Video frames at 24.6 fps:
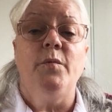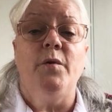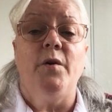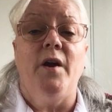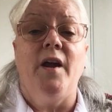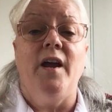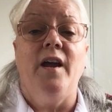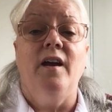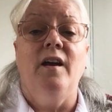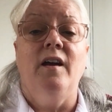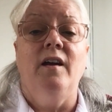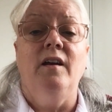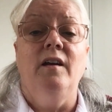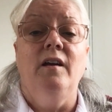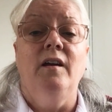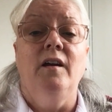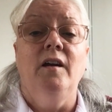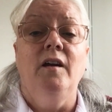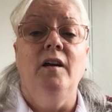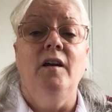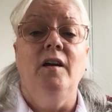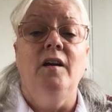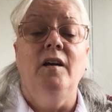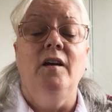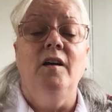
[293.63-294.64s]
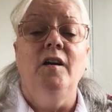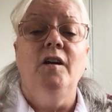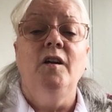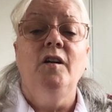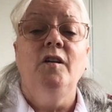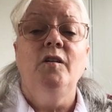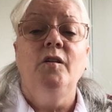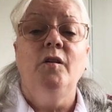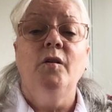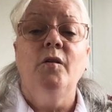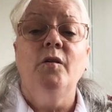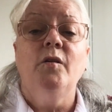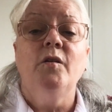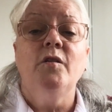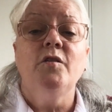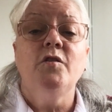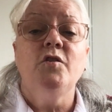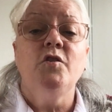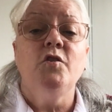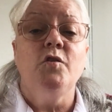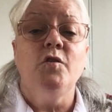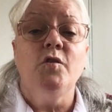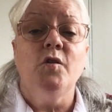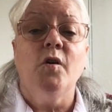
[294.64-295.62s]
prayer.
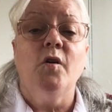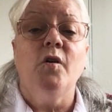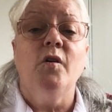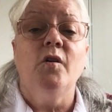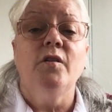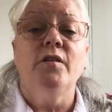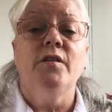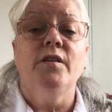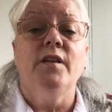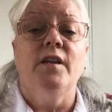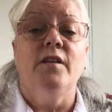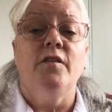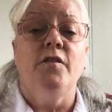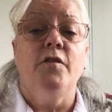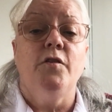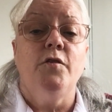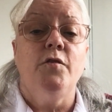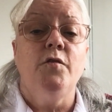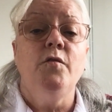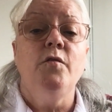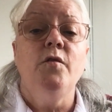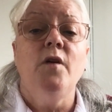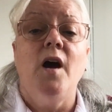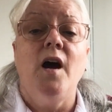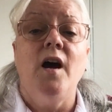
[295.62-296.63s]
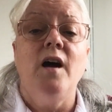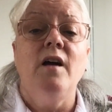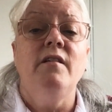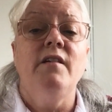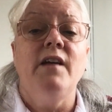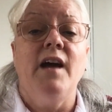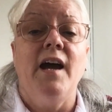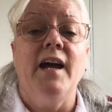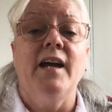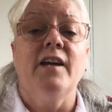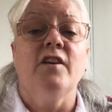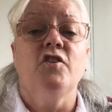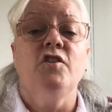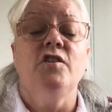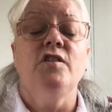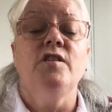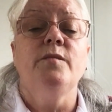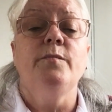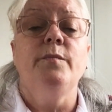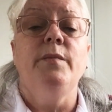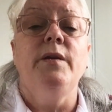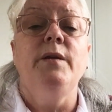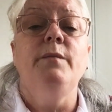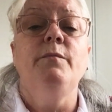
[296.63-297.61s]
Lord, you taught that through our
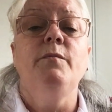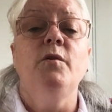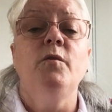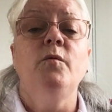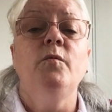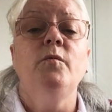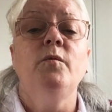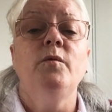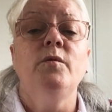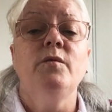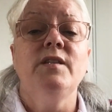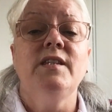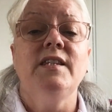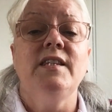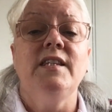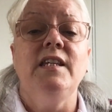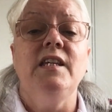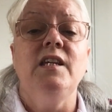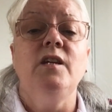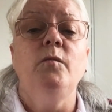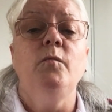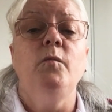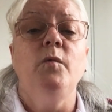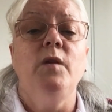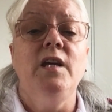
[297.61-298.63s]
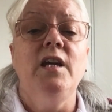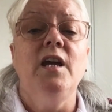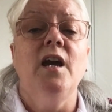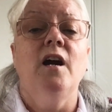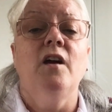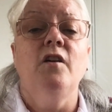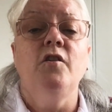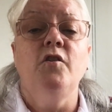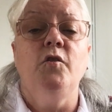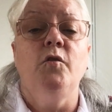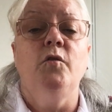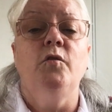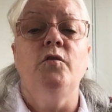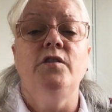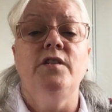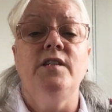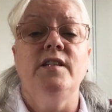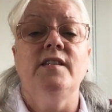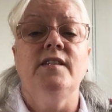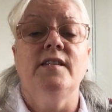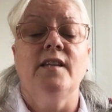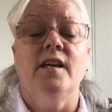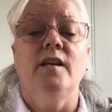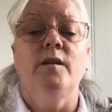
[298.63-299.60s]
actions people will see we are your
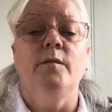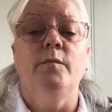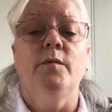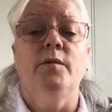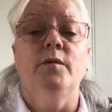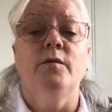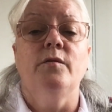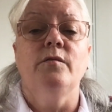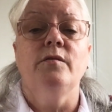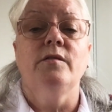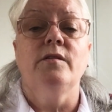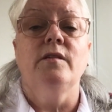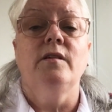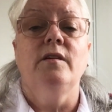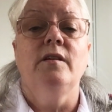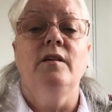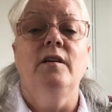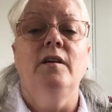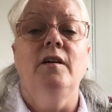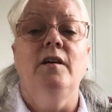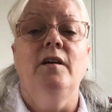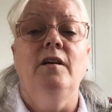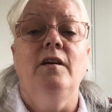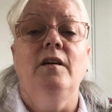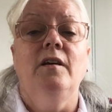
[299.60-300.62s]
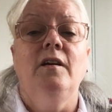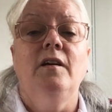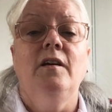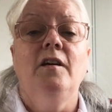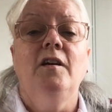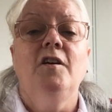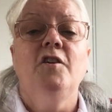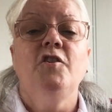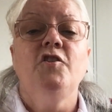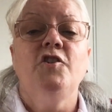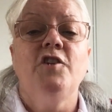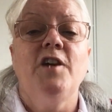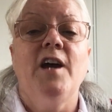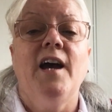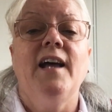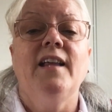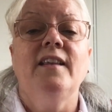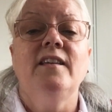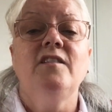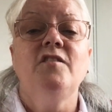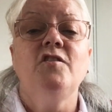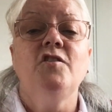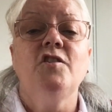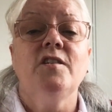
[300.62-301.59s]
disciples.
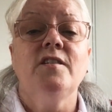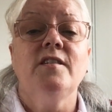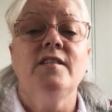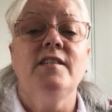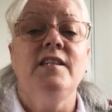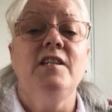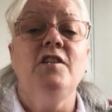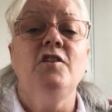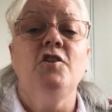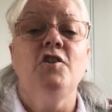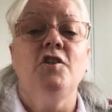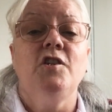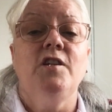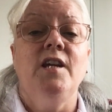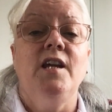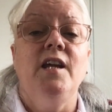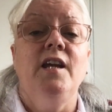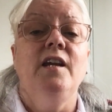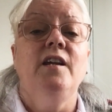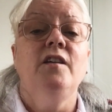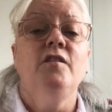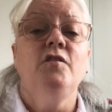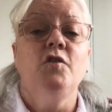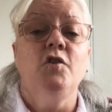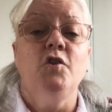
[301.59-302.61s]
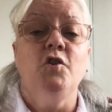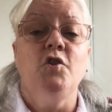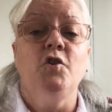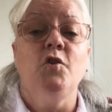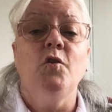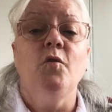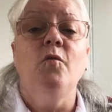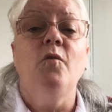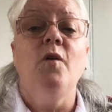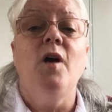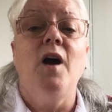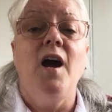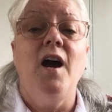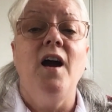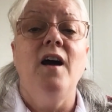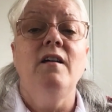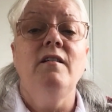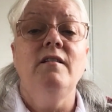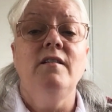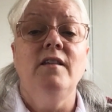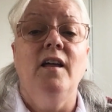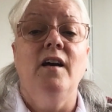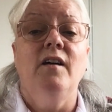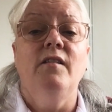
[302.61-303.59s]
Challenge us each day to show
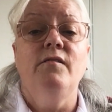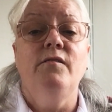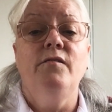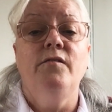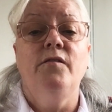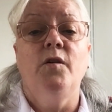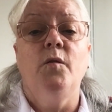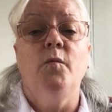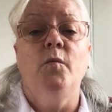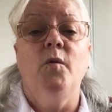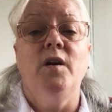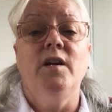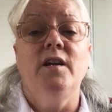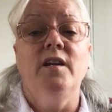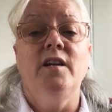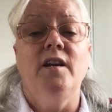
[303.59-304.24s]
our love for one